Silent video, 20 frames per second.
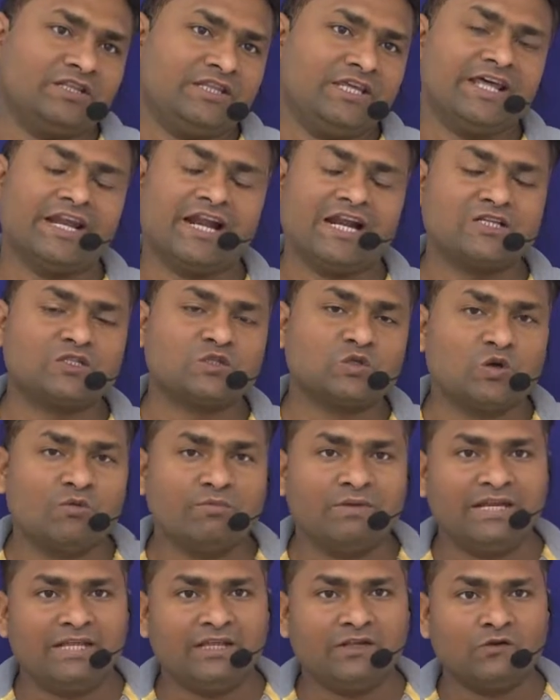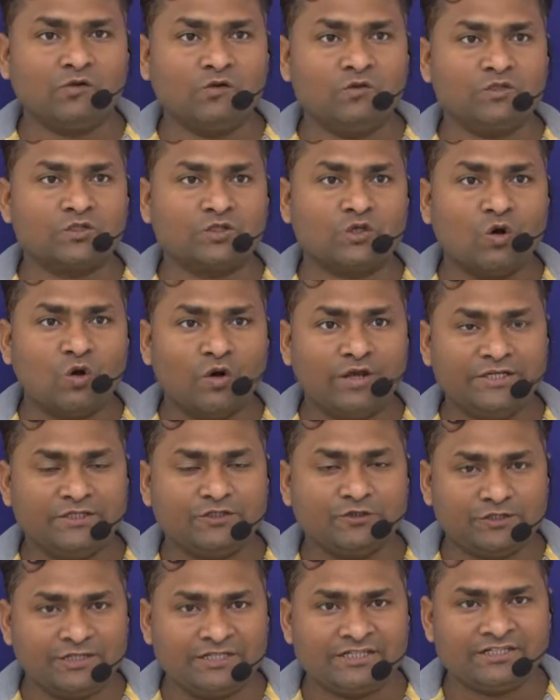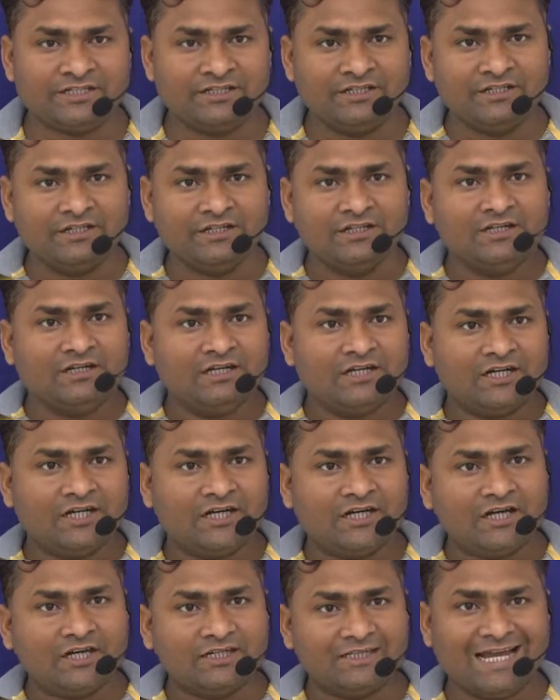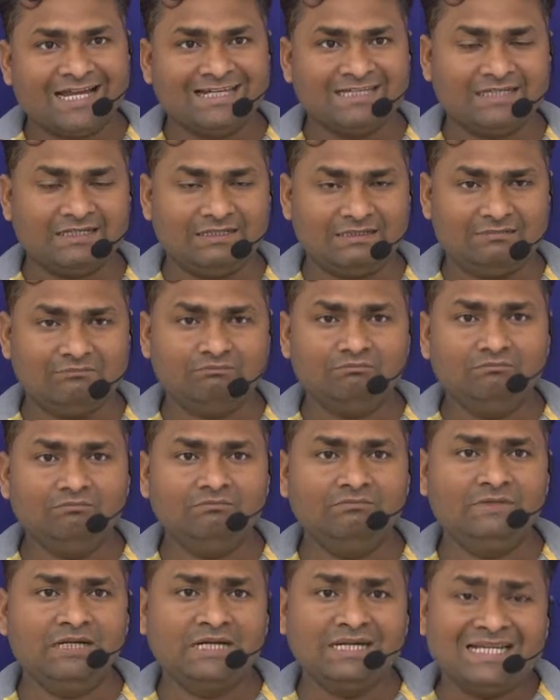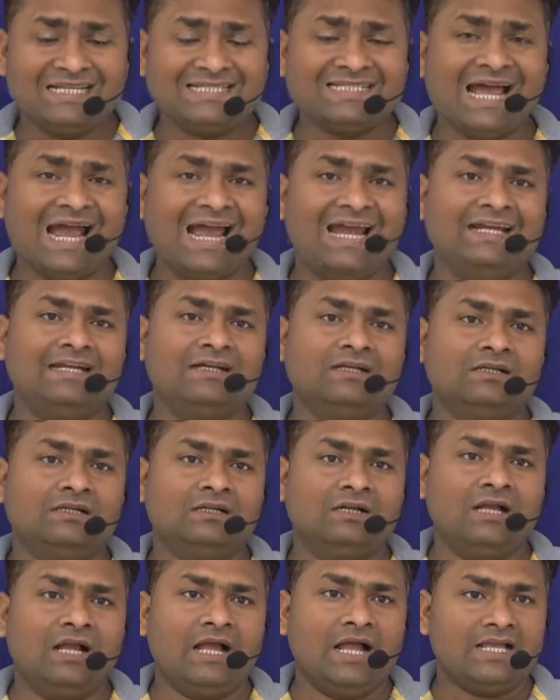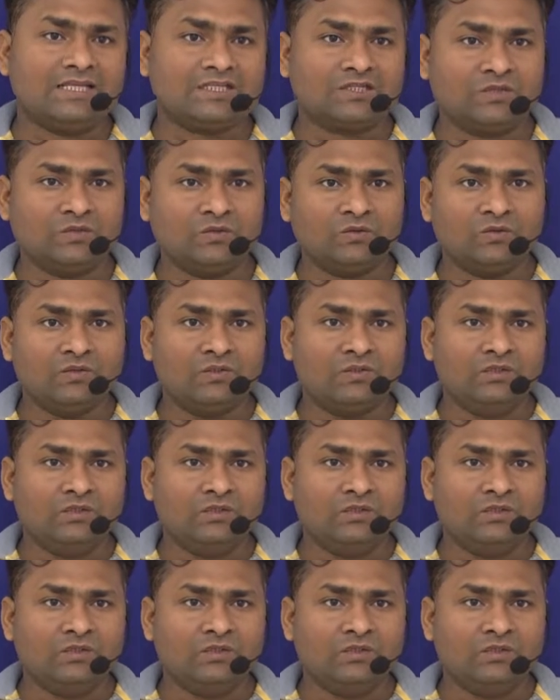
There are so many rules go into it that decide as to